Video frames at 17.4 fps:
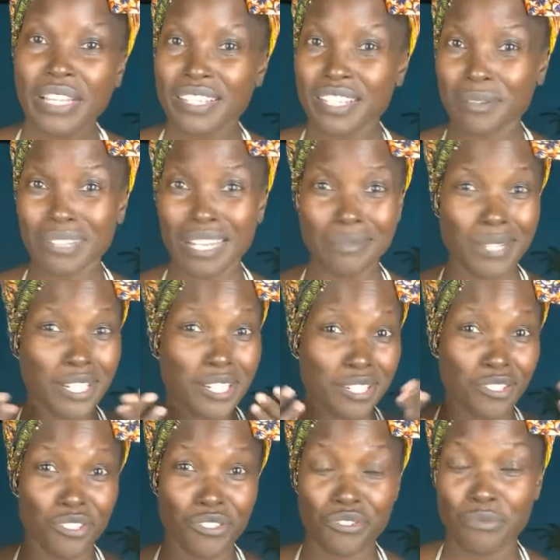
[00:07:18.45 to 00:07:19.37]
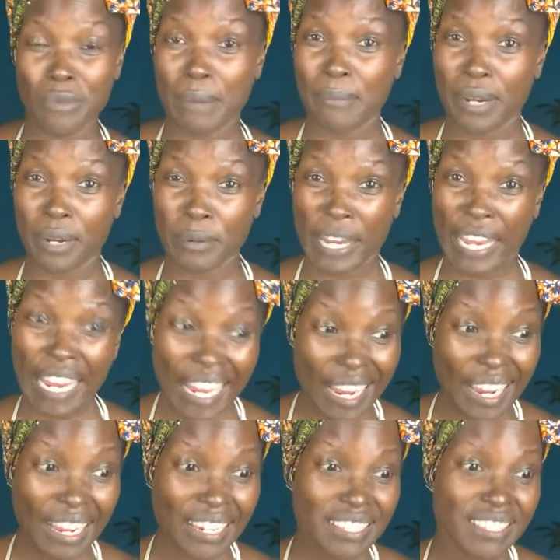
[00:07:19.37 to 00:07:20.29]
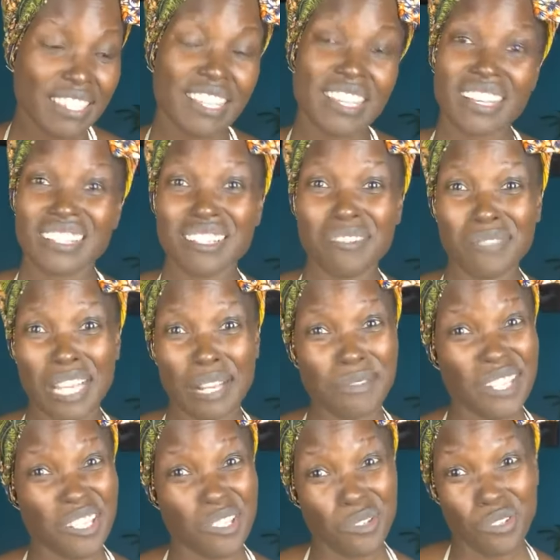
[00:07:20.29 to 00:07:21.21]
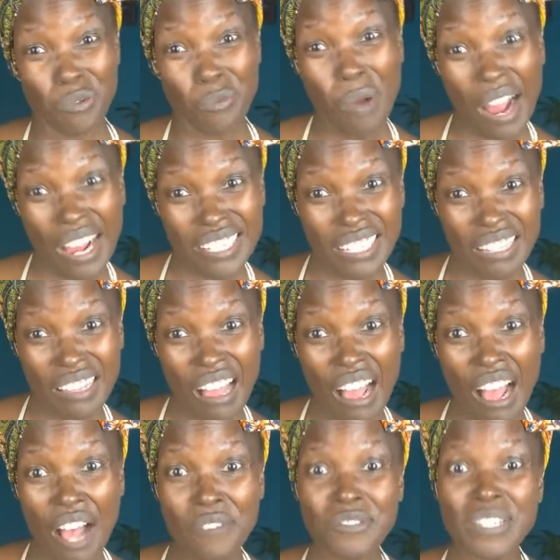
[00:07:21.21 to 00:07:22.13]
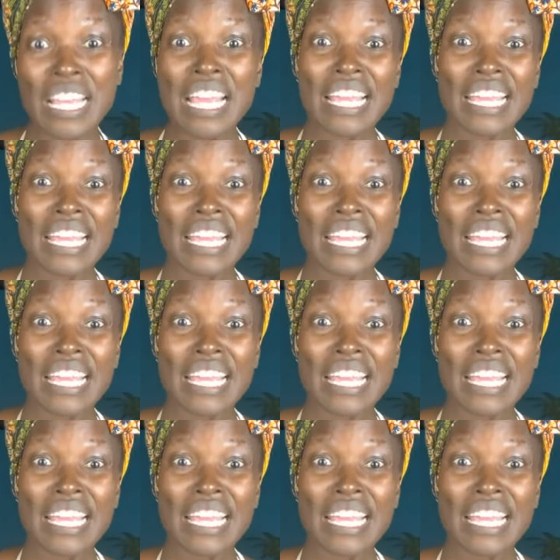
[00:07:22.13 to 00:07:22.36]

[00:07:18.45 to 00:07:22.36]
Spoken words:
Sometimes I just use my bare hands. Sometimes I use a washcloth.